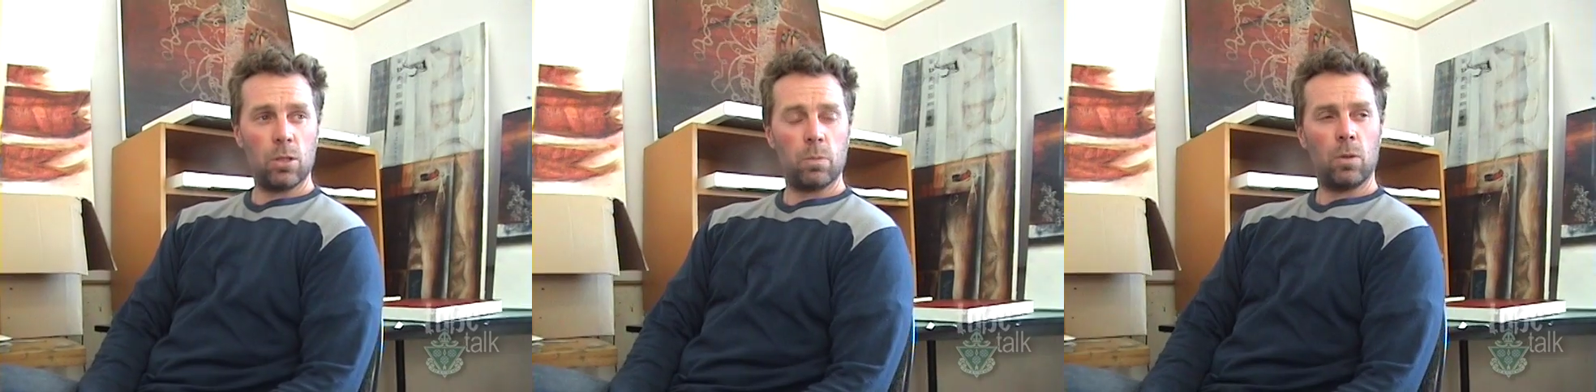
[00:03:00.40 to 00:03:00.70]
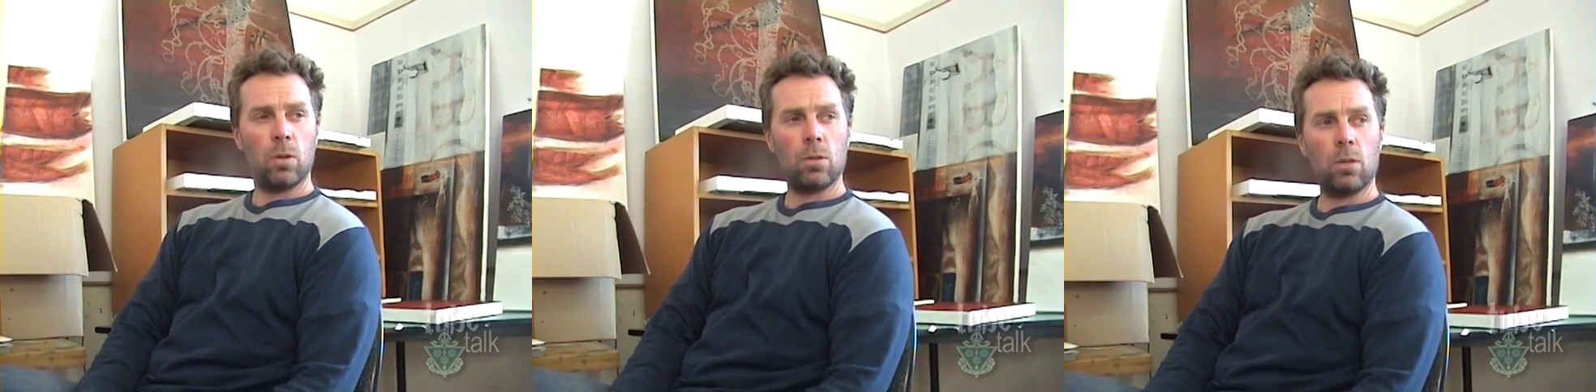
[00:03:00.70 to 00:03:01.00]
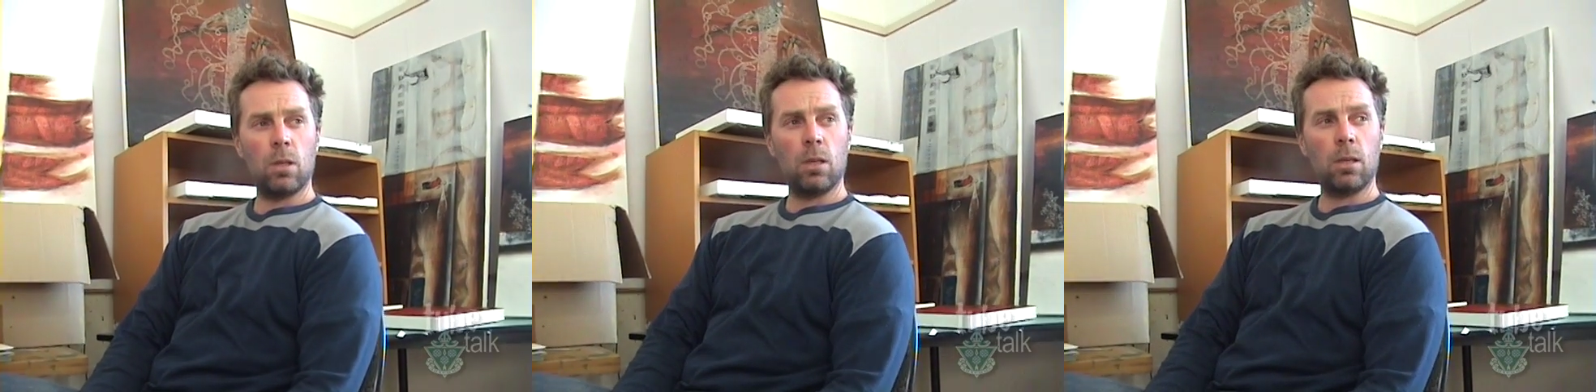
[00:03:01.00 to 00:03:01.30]
just because
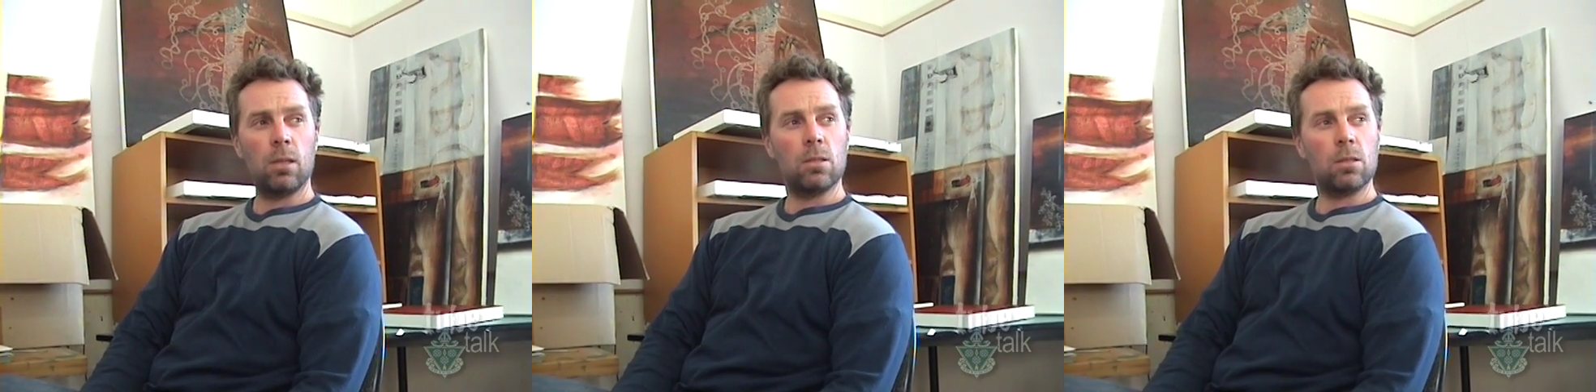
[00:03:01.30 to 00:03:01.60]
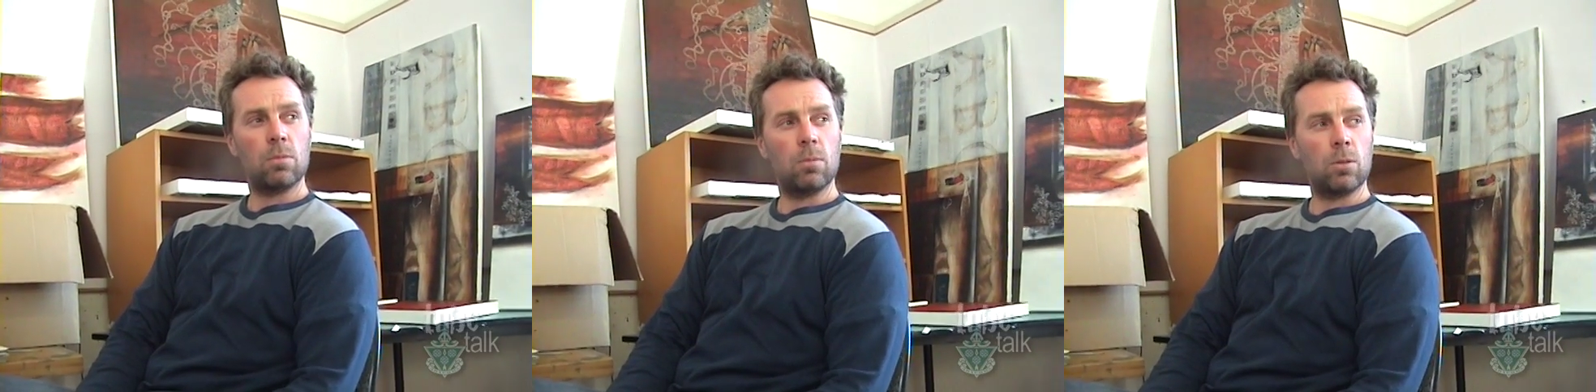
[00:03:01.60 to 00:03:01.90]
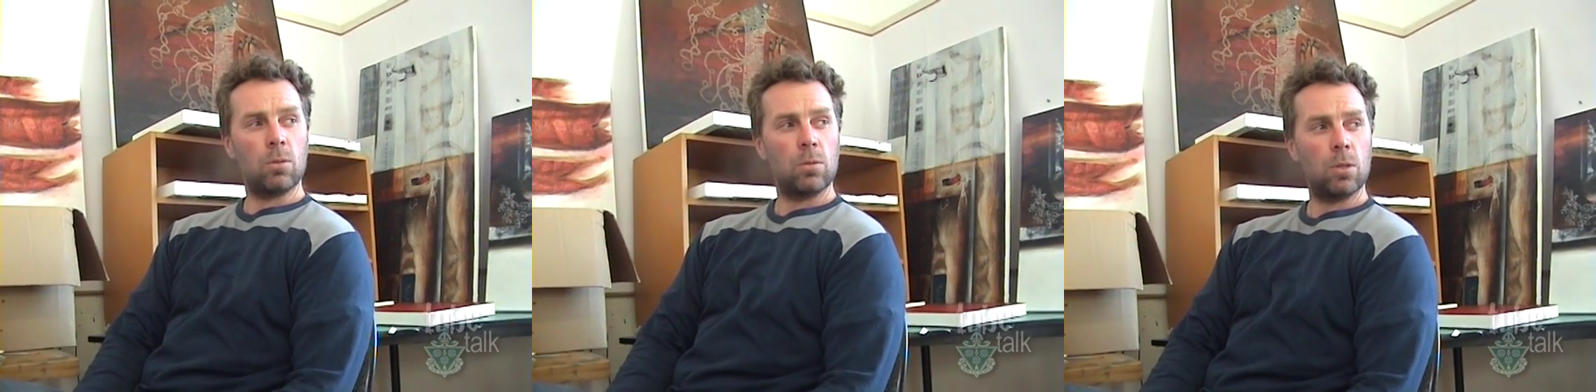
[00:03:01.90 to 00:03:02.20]
of the kids, it's,
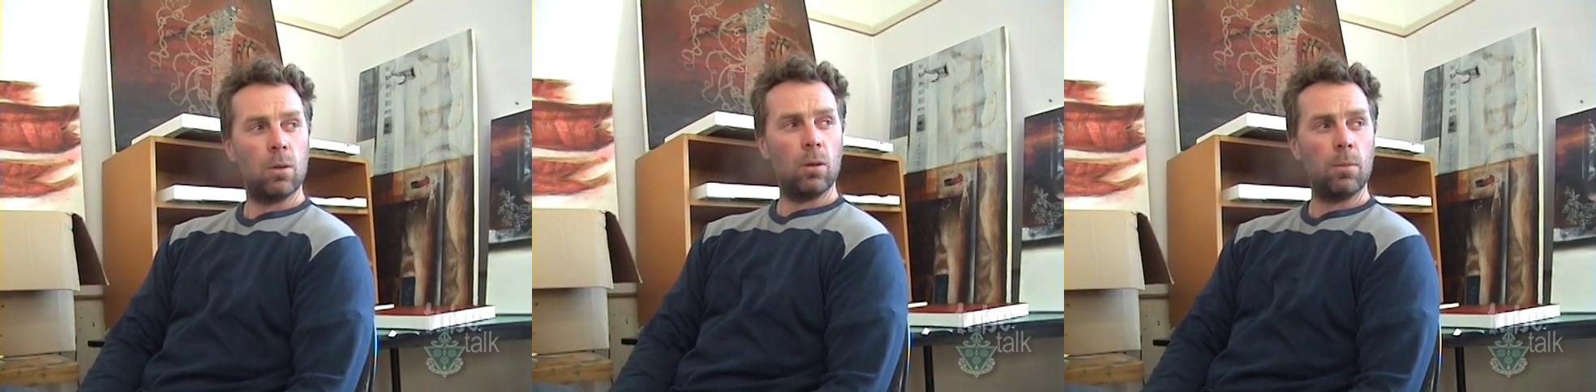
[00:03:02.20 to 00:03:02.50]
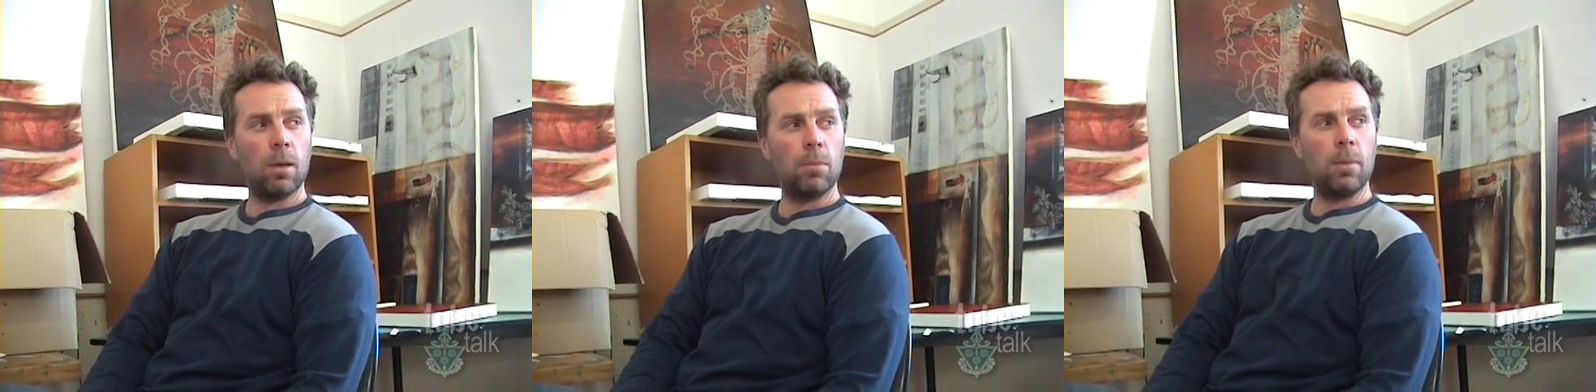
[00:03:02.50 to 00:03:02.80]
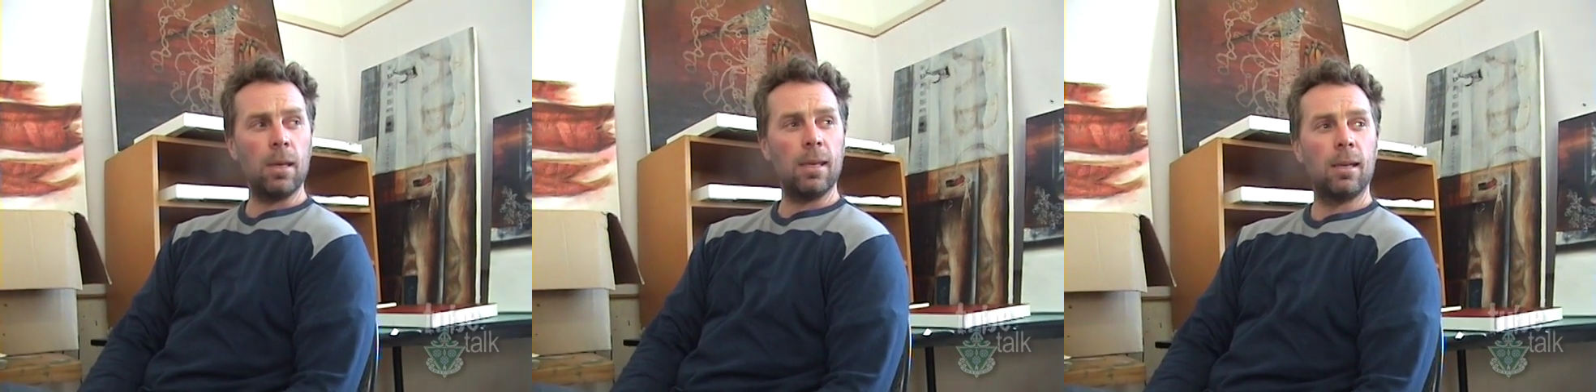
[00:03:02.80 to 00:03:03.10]
it's also a lot about
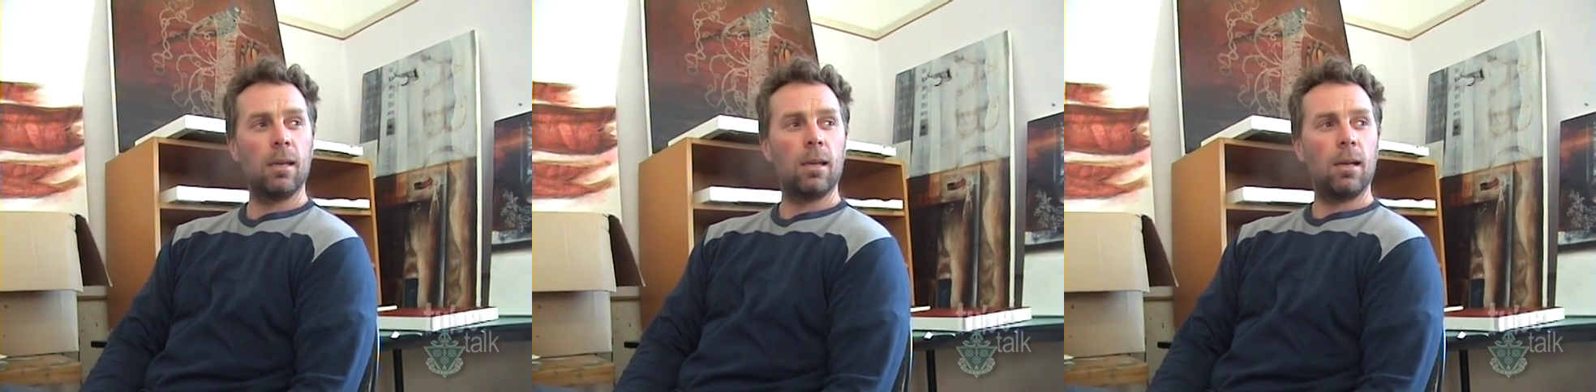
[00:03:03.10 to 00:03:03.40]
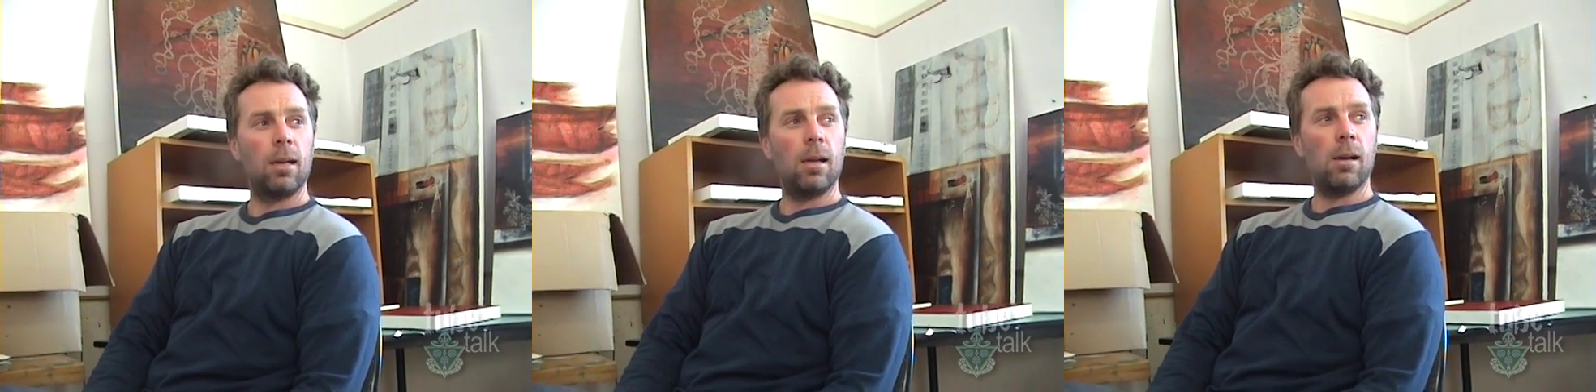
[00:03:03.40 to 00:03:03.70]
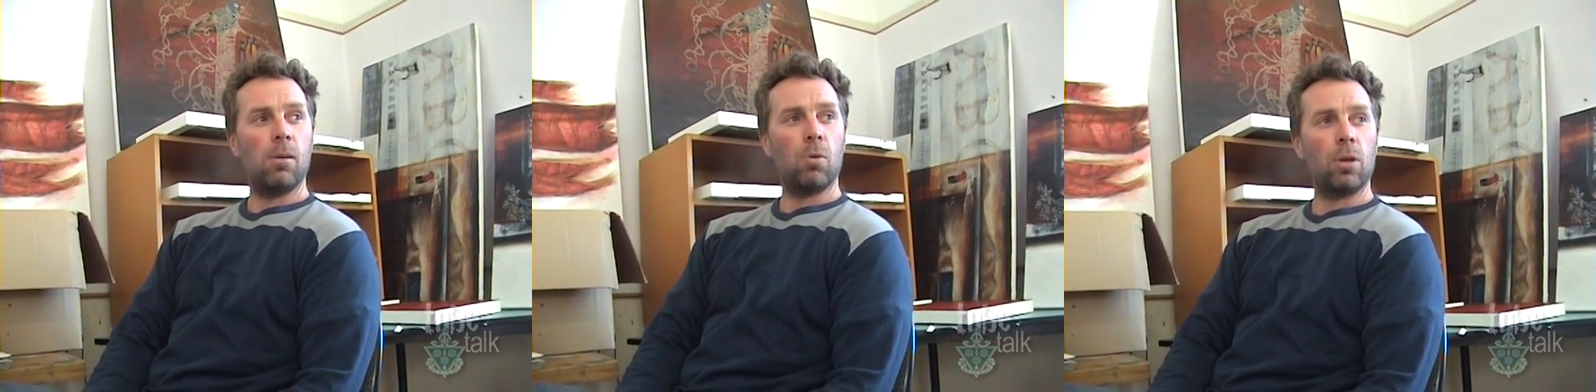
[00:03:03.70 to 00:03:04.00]
me
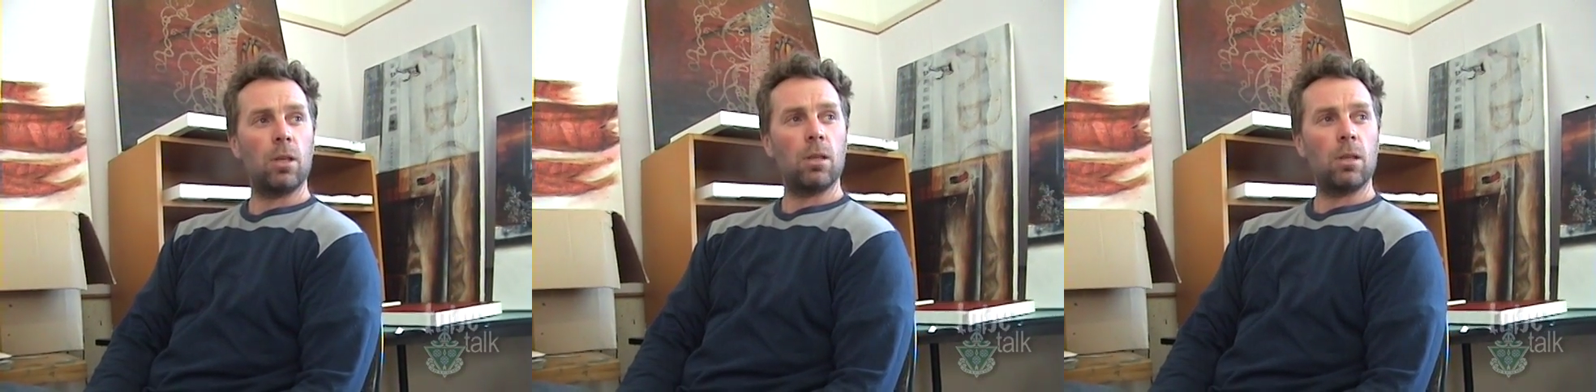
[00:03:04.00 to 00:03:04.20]
uh, wanting